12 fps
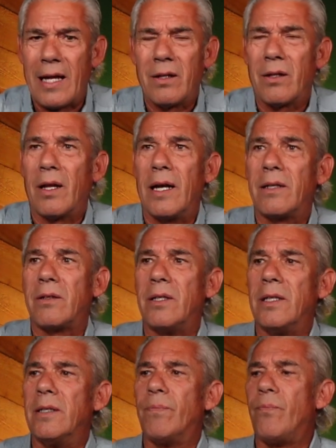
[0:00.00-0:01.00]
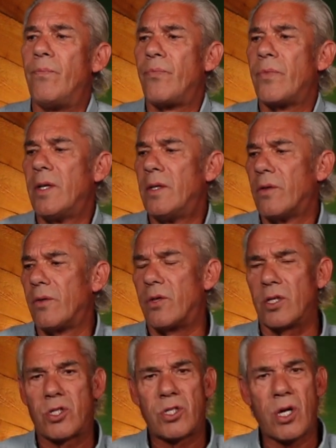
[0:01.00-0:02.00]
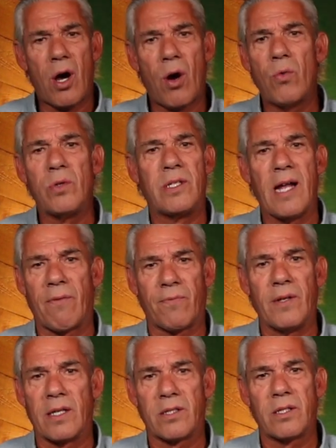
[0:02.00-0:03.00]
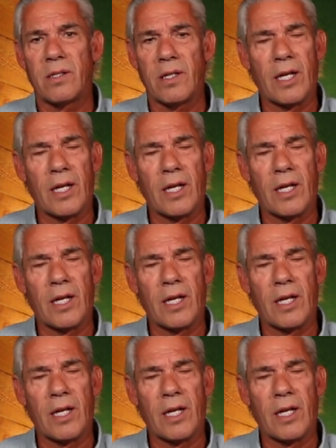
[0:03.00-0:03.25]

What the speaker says: like the tone deafness,